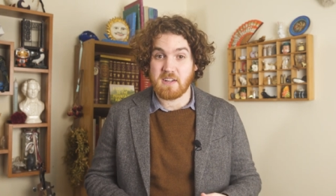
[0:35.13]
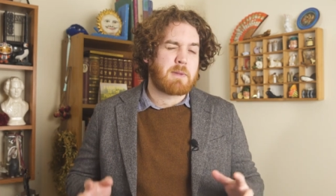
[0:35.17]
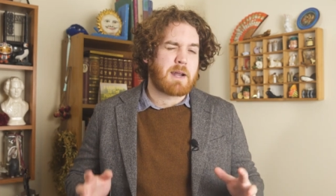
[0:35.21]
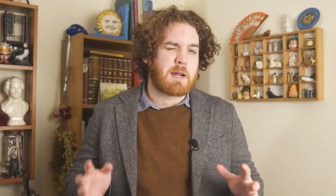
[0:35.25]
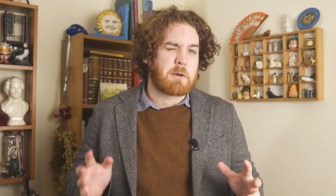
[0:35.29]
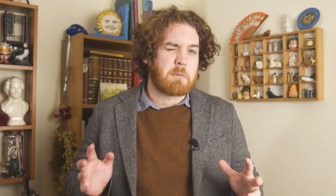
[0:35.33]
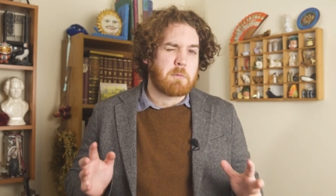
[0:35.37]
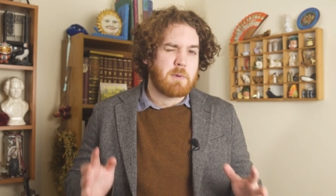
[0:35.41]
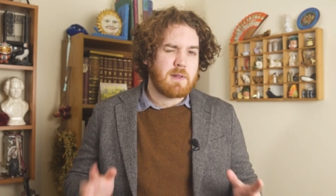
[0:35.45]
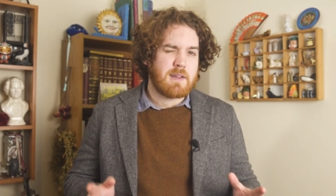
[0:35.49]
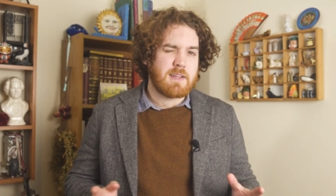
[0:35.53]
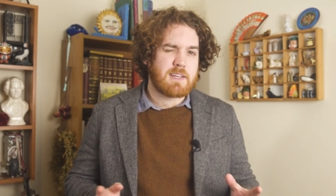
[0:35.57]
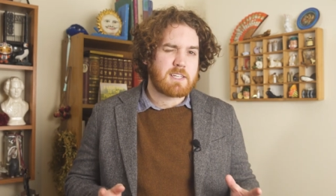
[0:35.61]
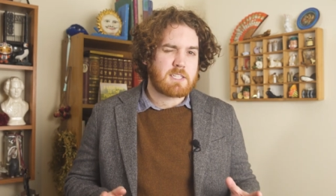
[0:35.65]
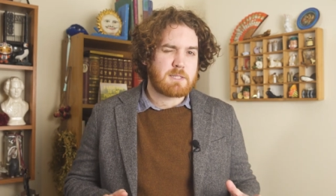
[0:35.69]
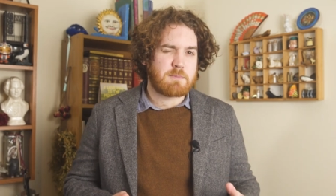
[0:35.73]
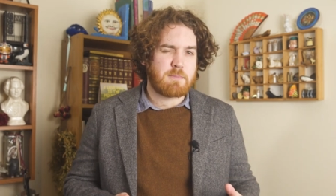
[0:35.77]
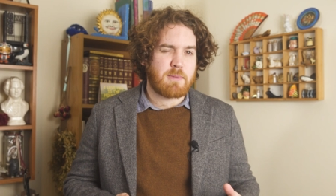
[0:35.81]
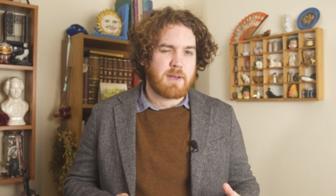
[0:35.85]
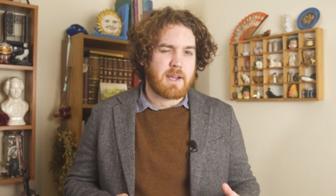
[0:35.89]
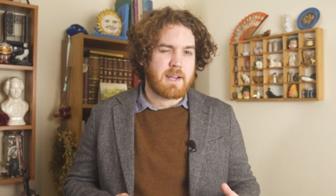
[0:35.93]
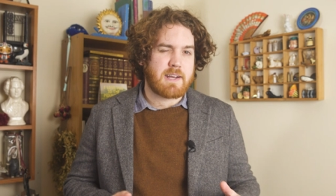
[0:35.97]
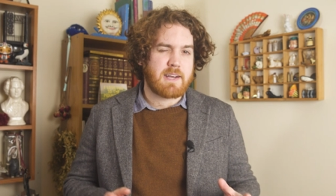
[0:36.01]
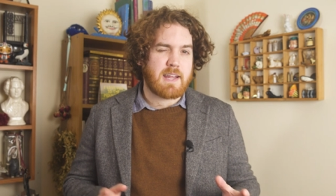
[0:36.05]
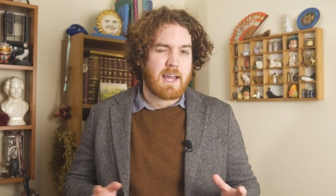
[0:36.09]
but I will
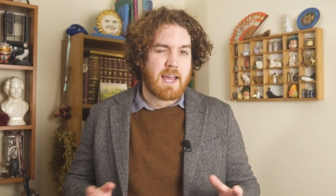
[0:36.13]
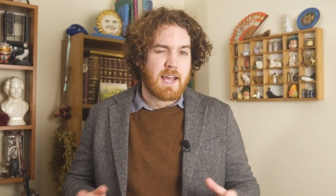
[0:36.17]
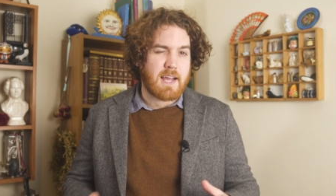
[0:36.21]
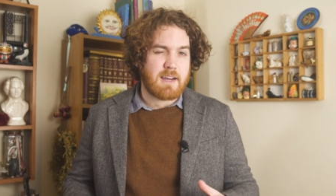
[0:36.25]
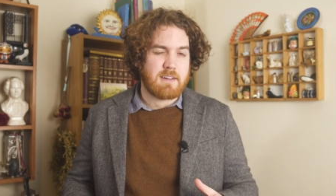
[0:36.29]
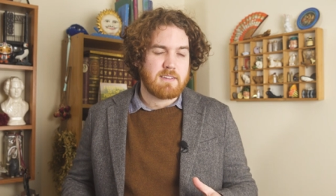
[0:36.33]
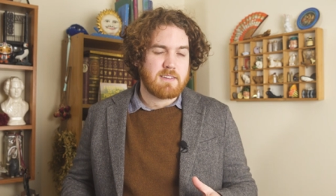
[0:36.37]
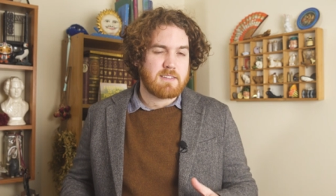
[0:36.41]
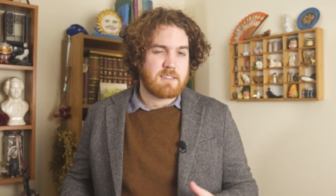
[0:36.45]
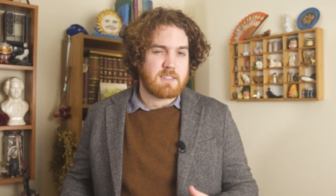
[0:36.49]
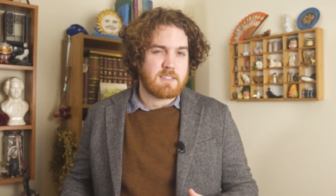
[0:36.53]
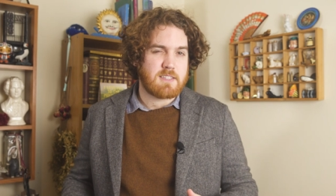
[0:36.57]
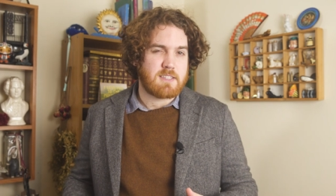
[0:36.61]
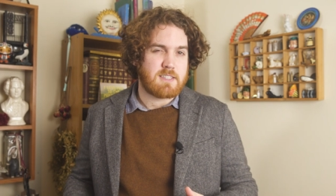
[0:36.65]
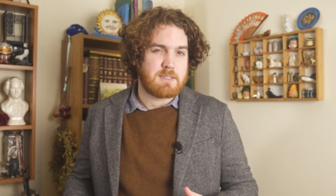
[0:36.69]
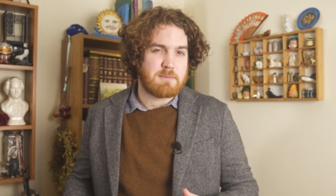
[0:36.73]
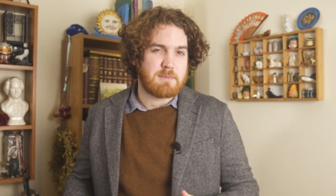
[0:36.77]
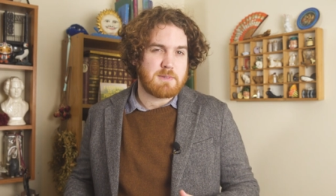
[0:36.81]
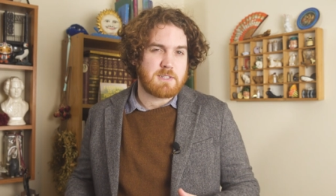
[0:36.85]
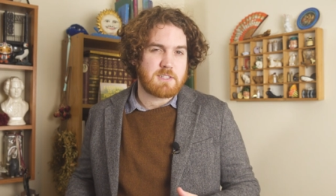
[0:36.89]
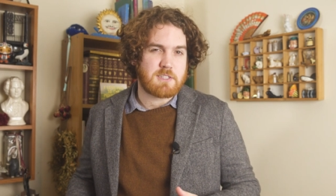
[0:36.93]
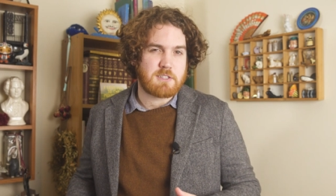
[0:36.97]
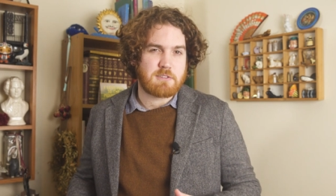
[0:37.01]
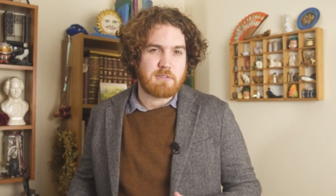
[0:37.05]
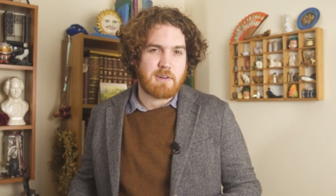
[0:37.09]
explain how the system
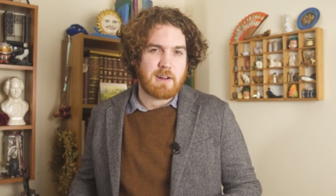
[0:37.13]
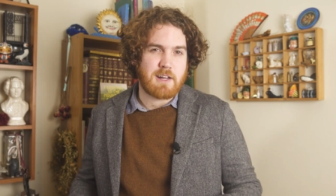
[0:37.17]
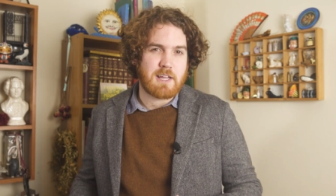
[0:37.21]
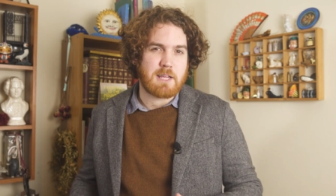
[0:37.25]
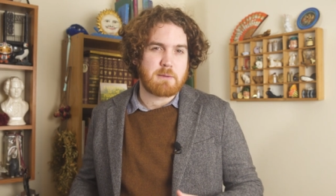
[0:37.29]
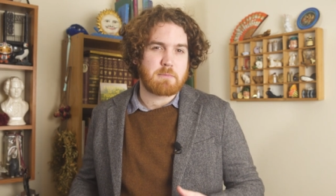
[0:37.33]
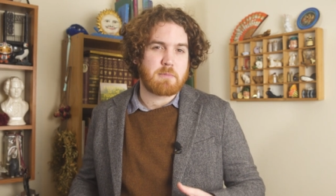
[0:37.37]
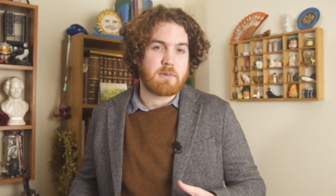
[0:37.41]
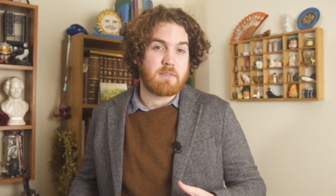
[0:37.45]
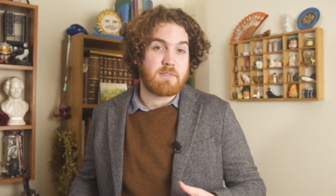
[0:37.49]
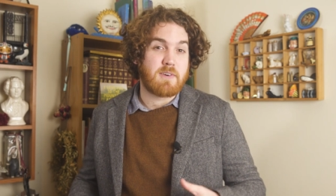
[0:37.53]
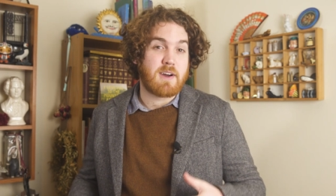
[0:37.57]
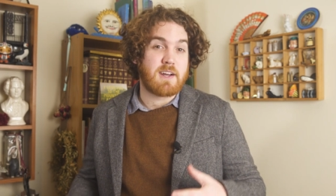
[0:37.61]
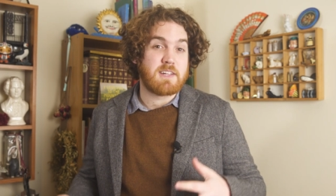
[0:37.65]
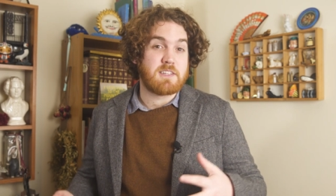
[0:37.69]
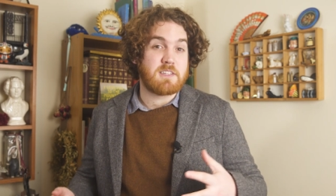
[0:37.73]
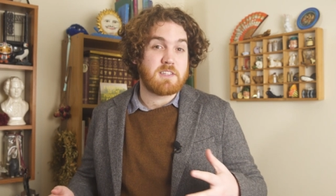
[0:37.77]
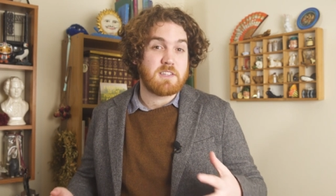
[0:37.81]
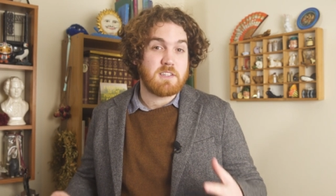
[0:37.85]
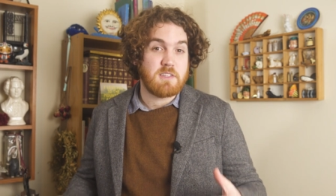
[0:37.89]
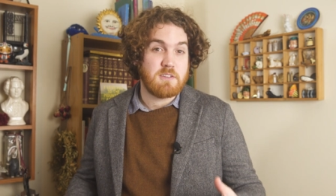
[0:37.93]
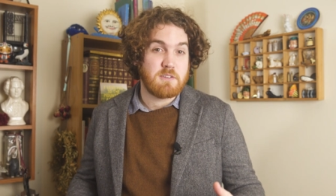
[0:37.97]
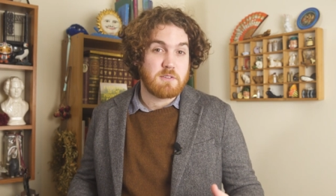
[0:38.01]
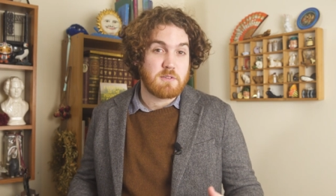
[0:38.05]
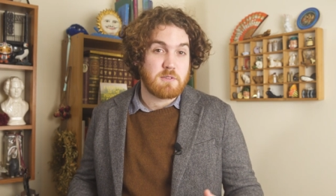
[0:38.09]
in Australia provides
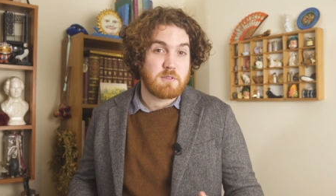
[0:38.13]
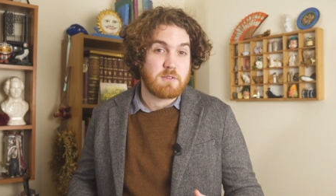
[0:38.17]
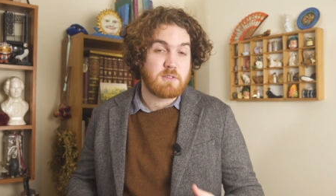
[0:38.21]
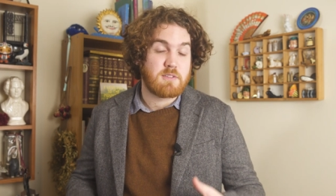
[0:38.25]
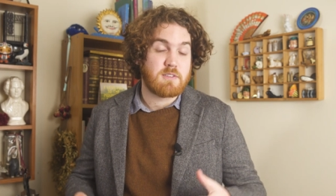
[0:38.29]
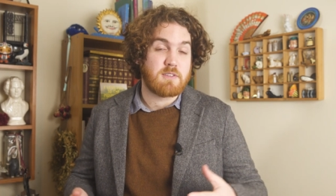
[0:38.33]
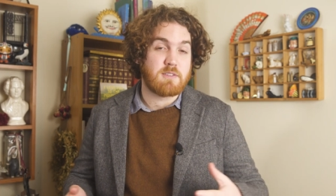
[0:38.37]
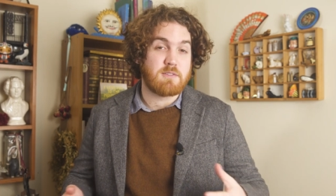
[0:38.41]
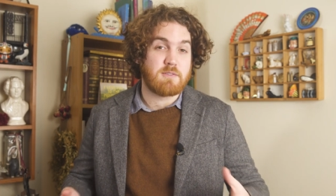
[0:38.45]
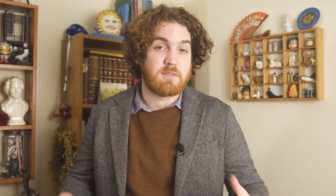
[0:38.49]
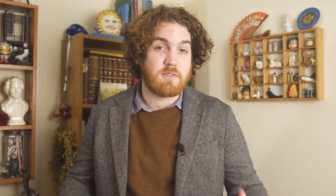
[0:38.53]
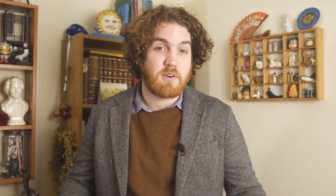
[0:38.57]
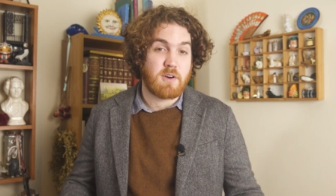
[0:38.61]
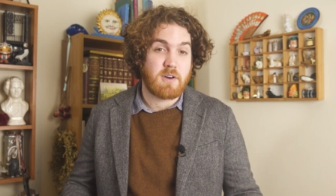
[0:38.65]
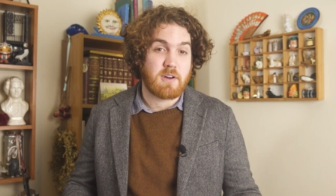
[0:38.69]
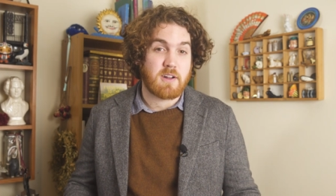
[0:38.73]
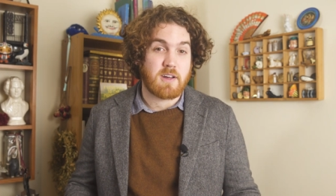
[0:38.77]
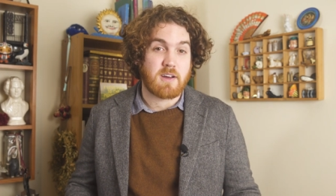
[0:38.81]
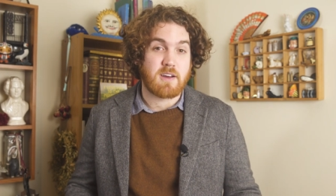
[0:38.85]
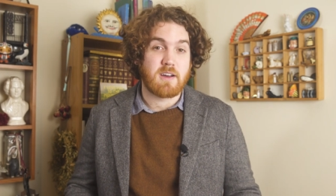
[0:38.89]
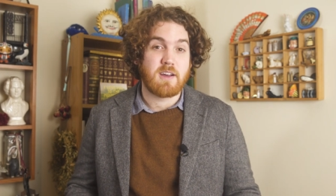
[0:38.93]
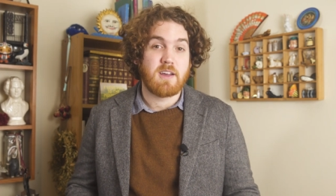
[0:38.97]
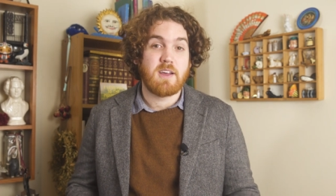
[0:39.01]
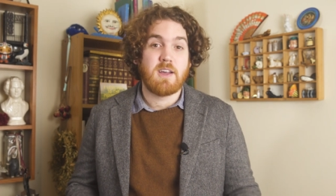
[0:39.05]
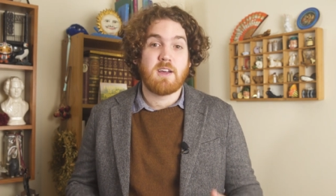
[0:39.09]
you the
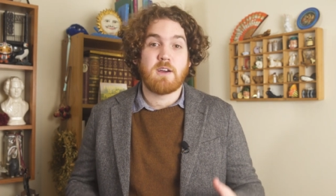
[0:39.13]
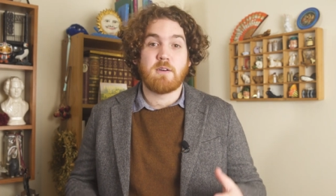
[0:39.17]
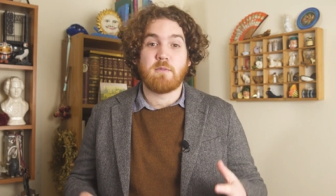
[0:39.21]
voter